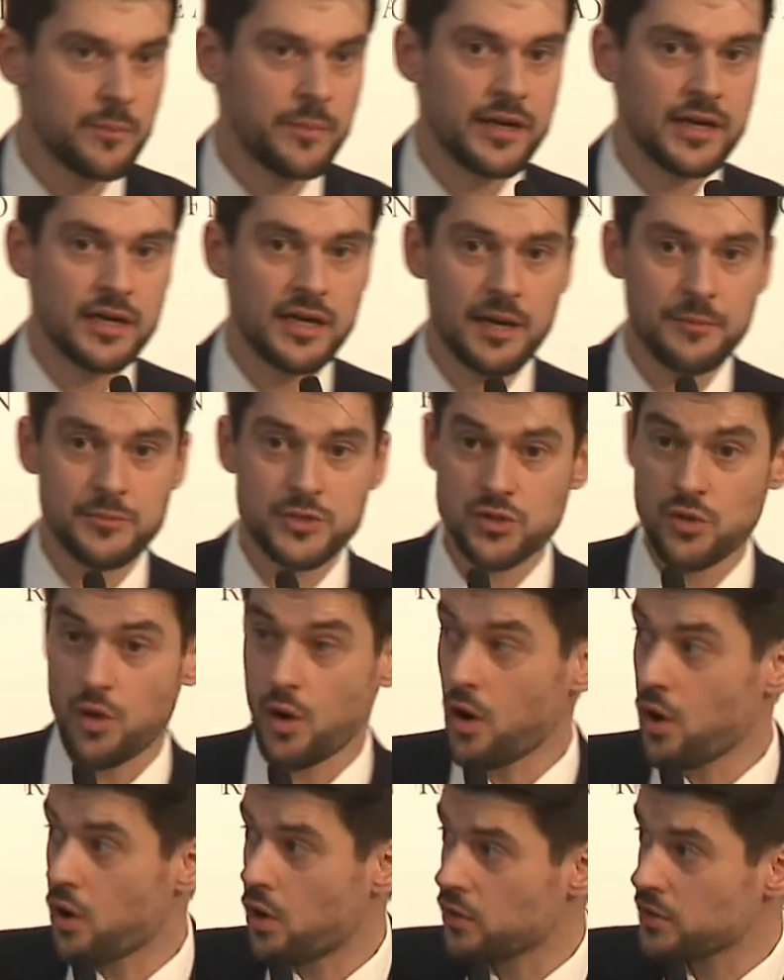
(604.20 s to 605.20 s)
perhaps,
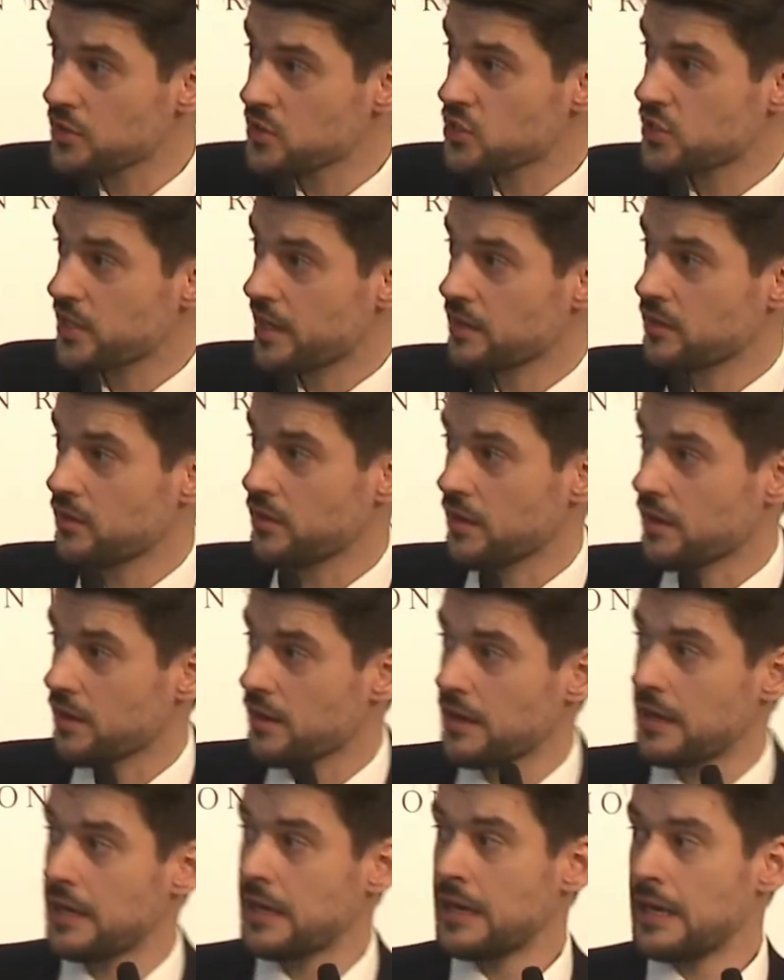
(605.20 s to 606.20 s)
or sending
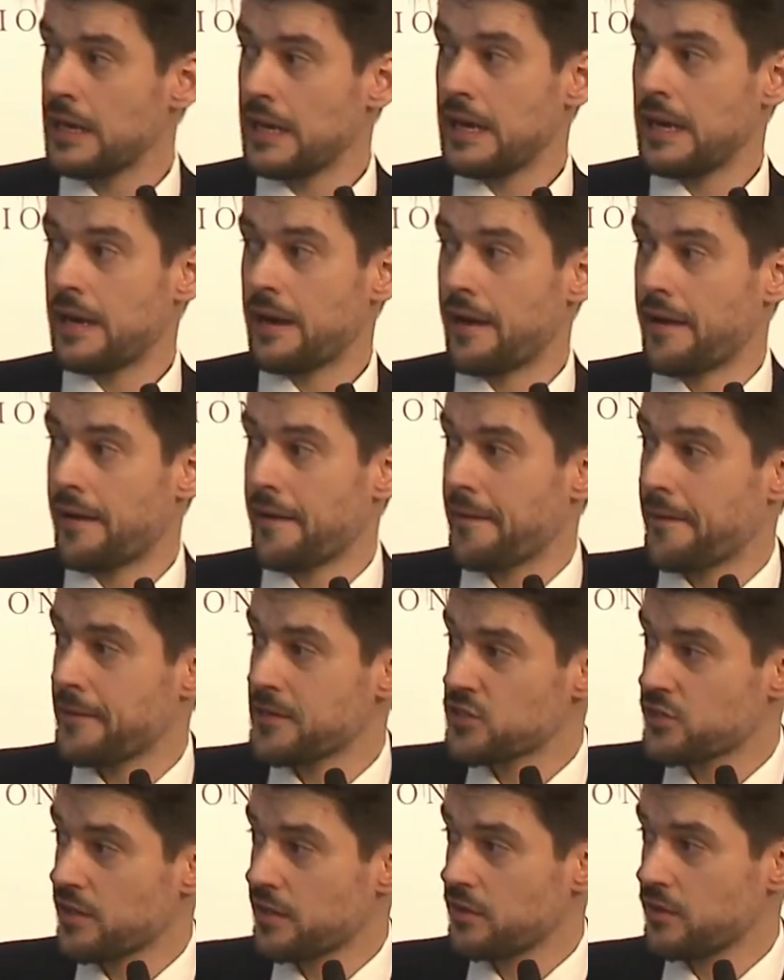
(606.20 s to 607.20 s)

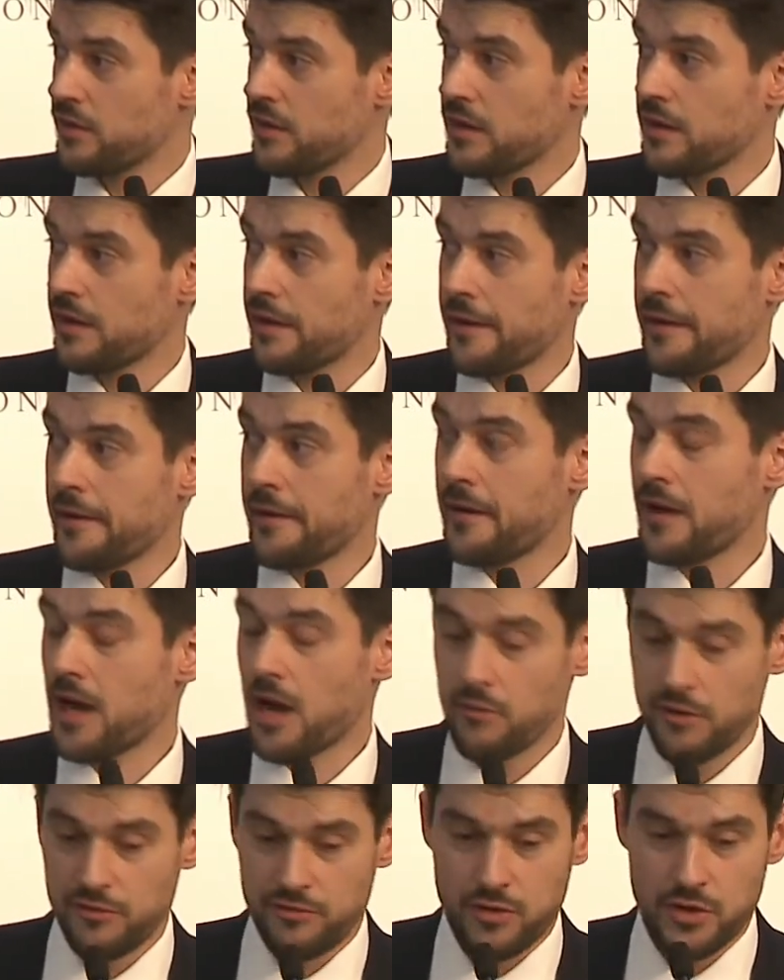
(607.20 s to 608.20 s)

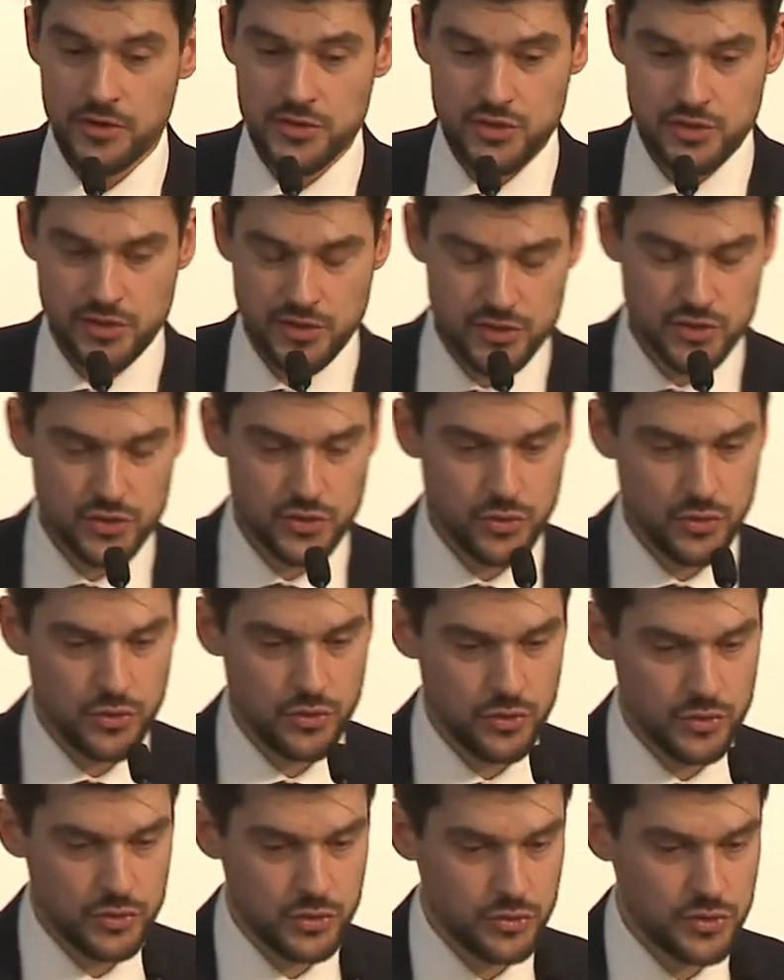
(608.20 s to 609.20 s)
our forces
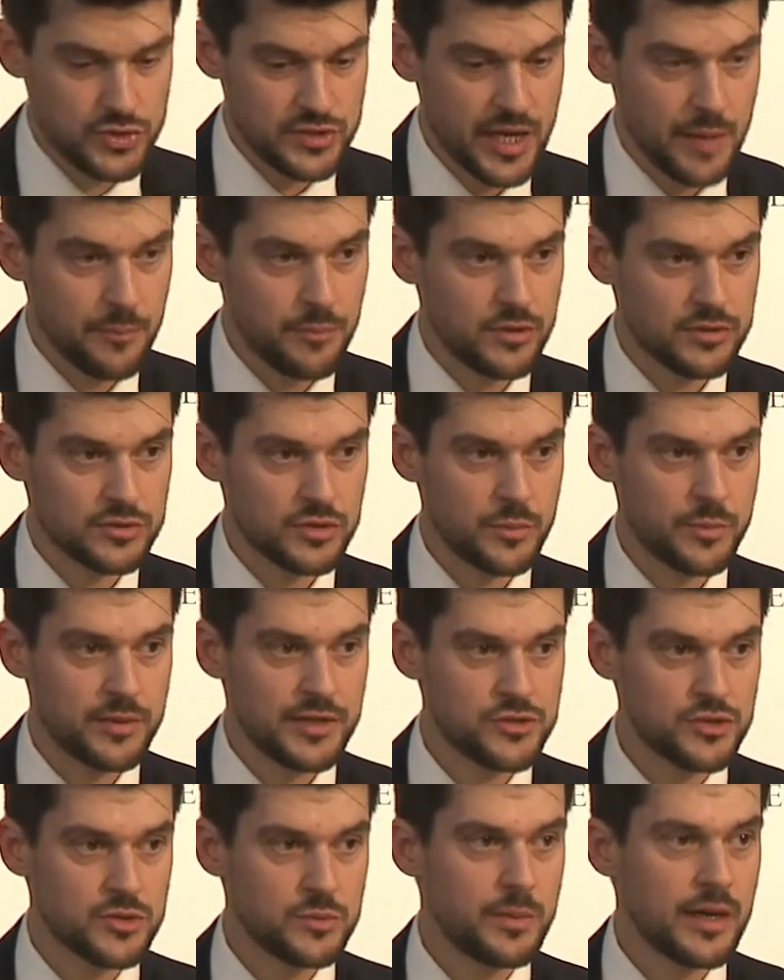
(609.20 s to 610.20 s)
to support
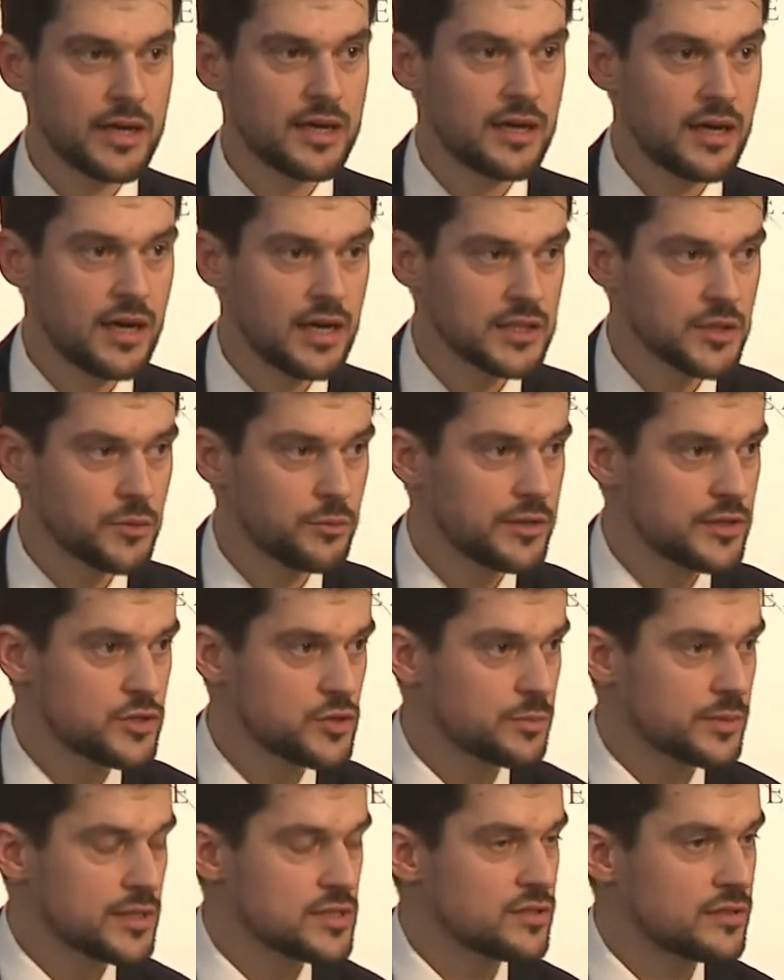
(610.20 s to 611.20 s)
Operation Baran, which
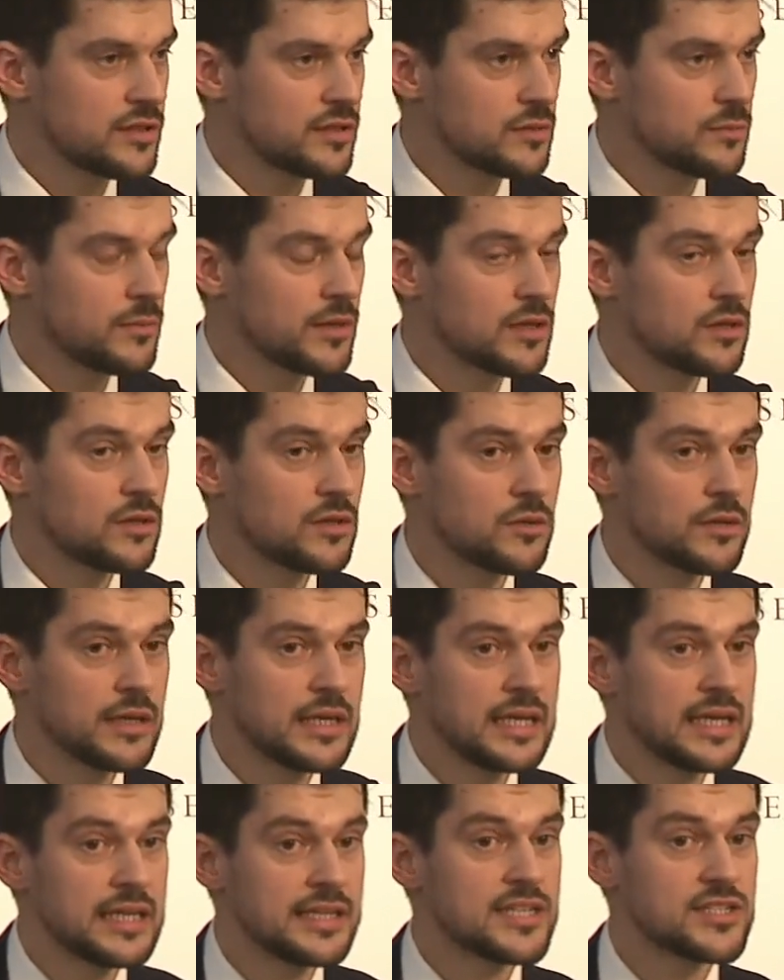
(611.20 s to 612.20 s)
President Macron
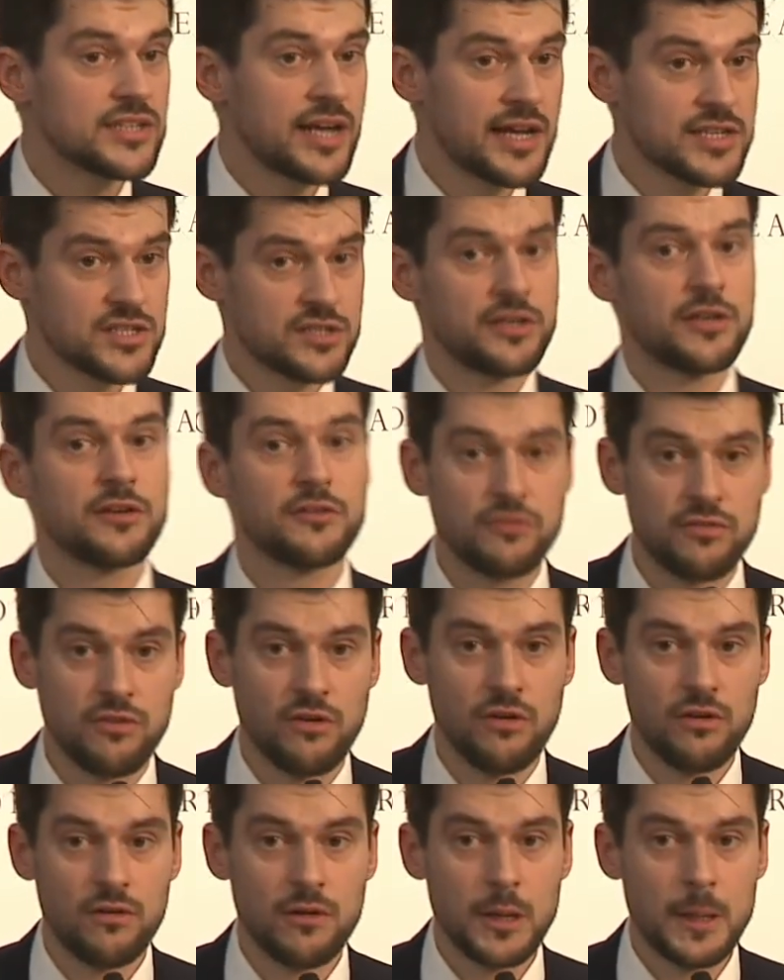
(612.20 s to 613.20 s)
is asking
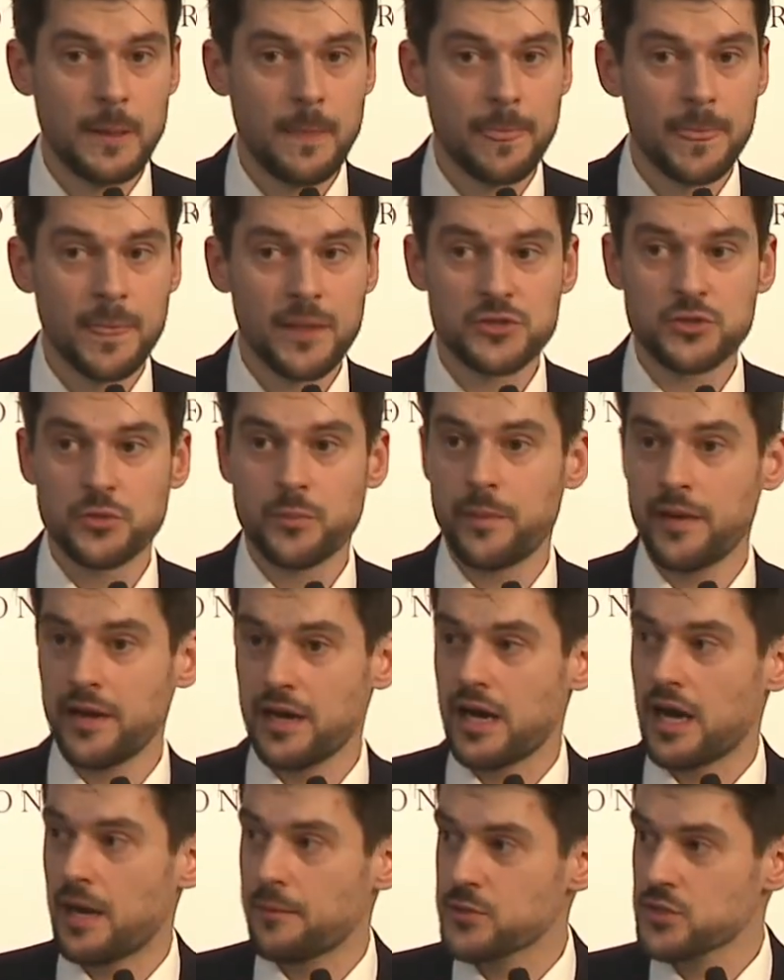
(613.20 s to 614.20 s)
for. So
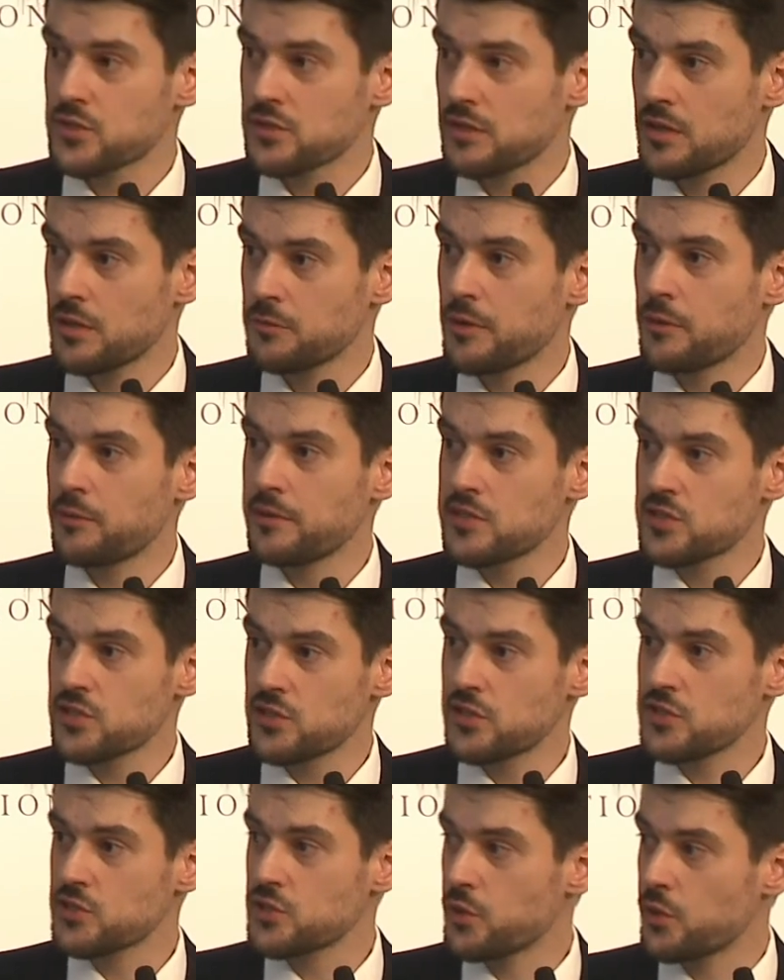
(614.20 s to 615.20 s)
perhaps we will
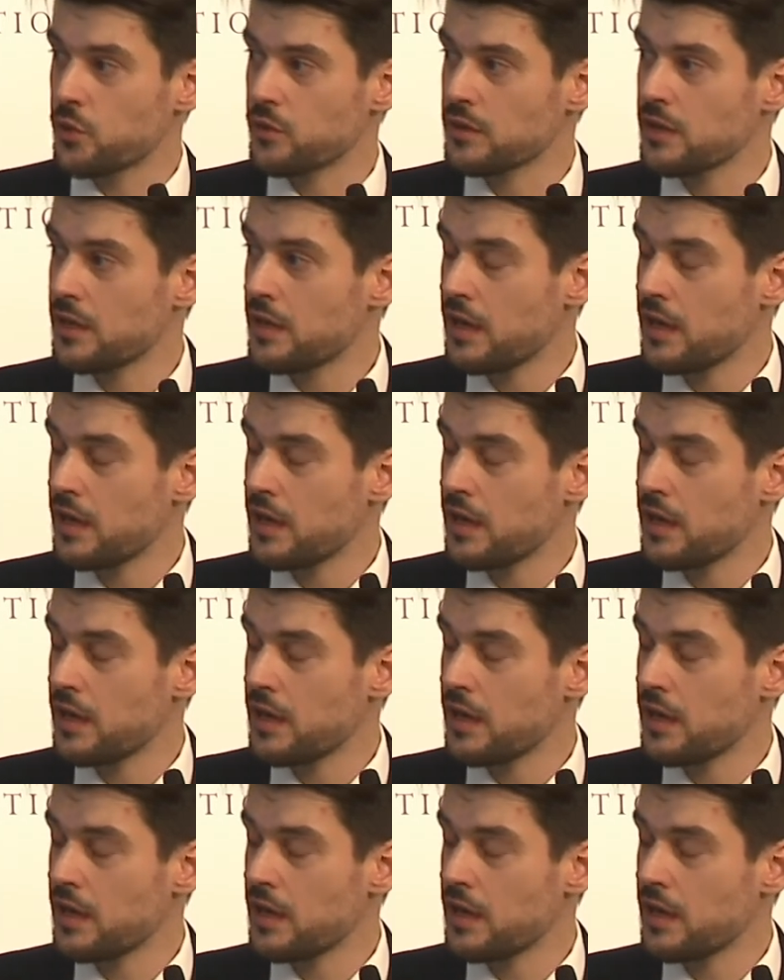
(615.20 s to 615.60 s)
see soon